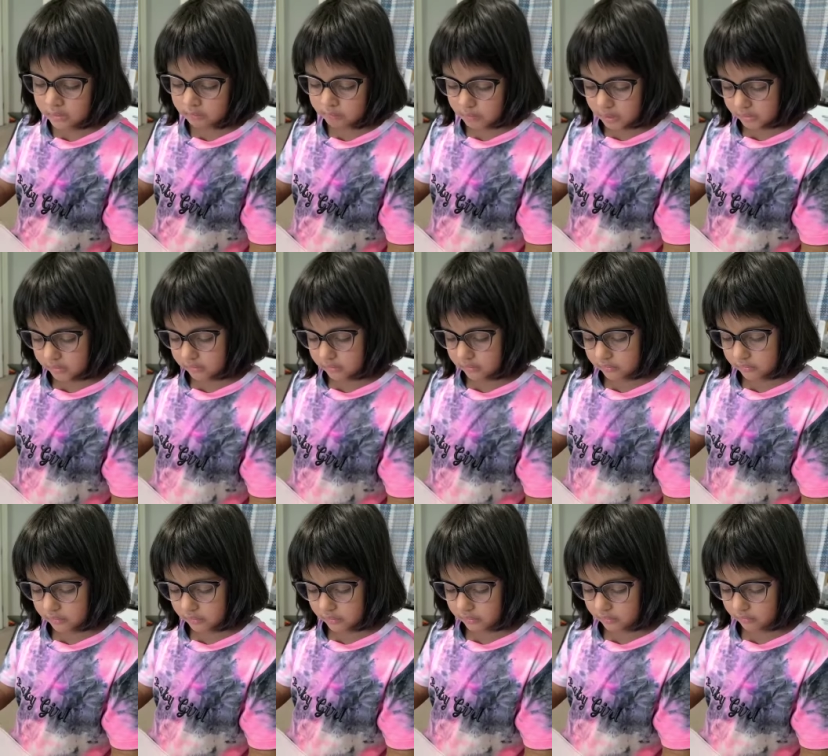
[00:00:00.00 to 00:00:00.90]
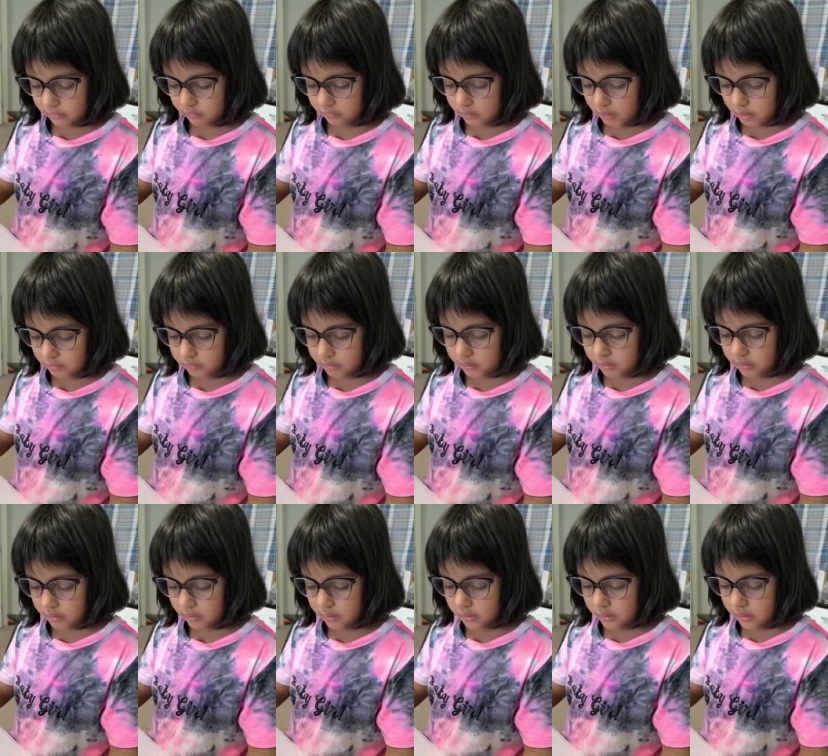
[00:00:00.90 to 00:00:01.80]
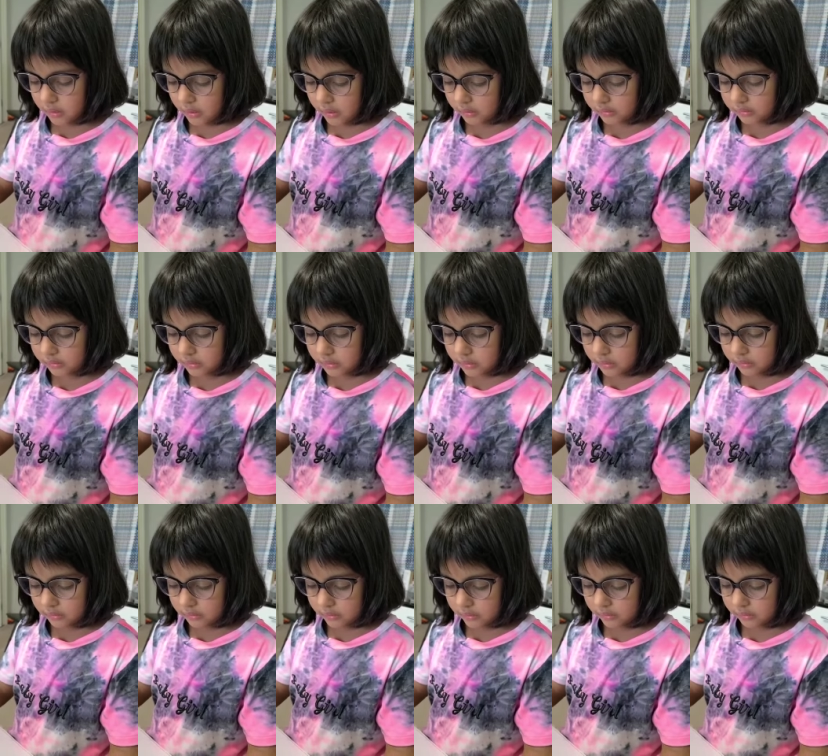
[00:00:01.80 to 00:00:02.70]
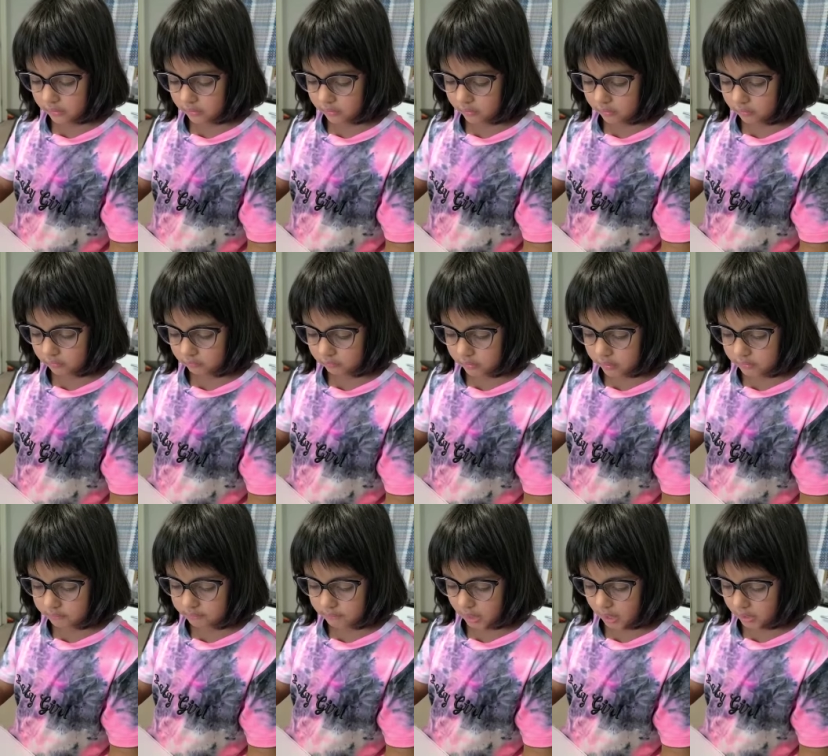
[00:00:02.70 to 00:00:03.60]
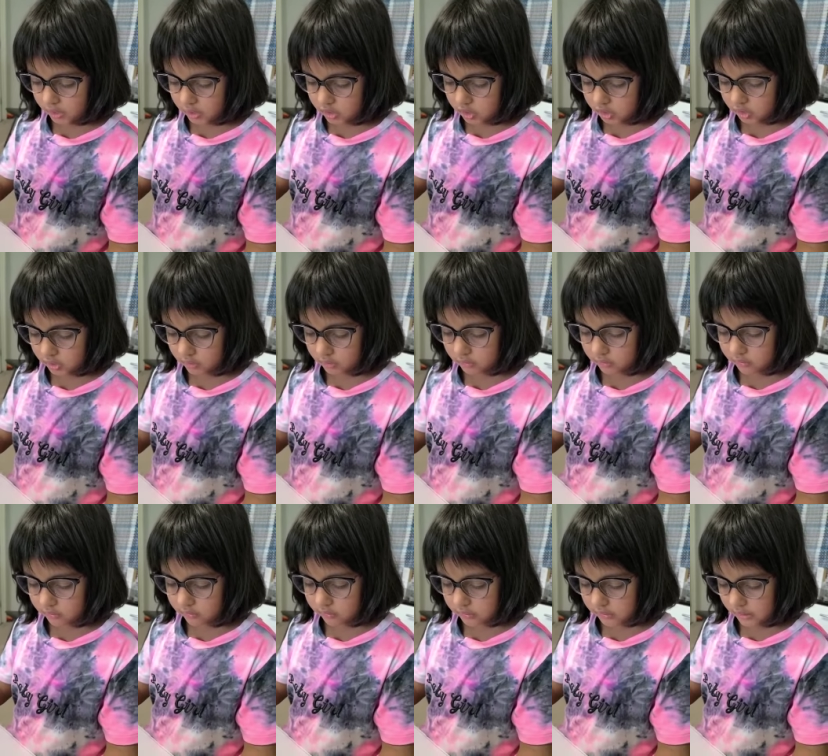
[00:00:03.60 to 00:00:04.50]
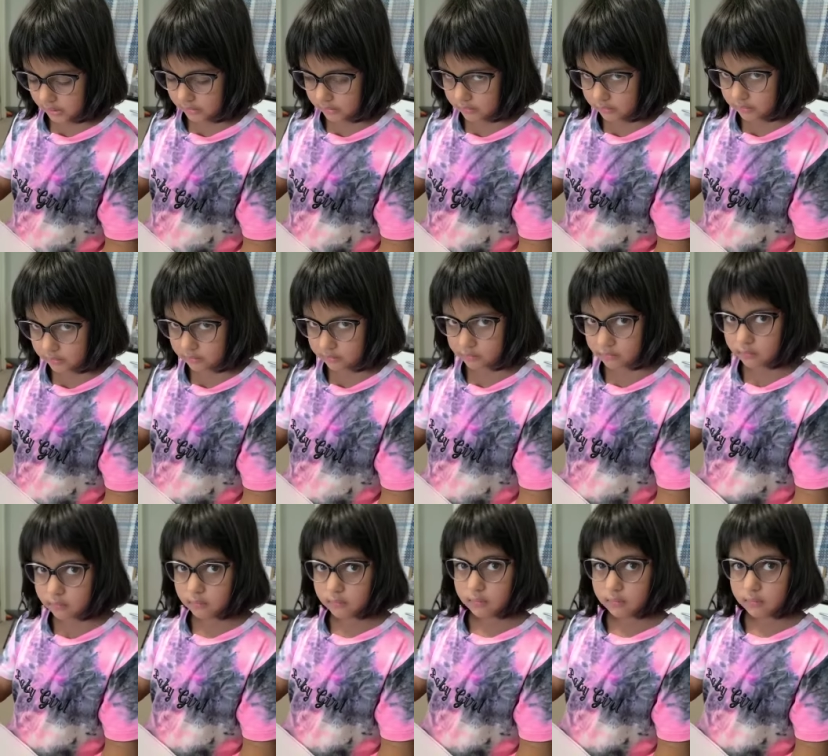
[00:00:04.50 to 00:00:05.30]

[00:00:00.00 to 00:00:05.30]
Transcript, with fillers: Better than a crowded hut than a lonely mansion. Thank you.